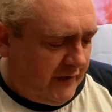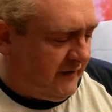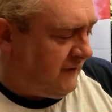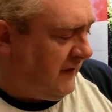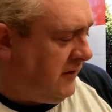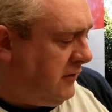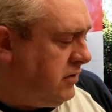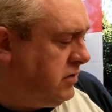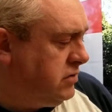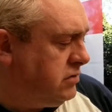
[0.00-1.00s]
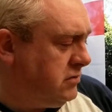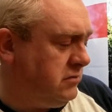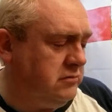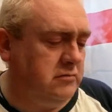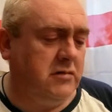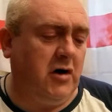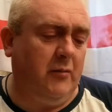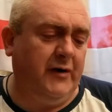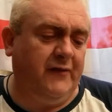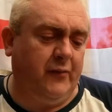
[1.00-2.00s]
Basically, we've
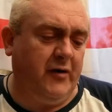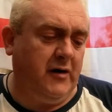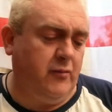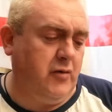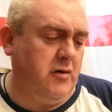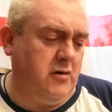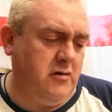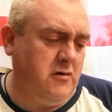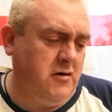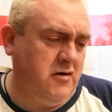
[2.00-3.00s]
got a piece of paper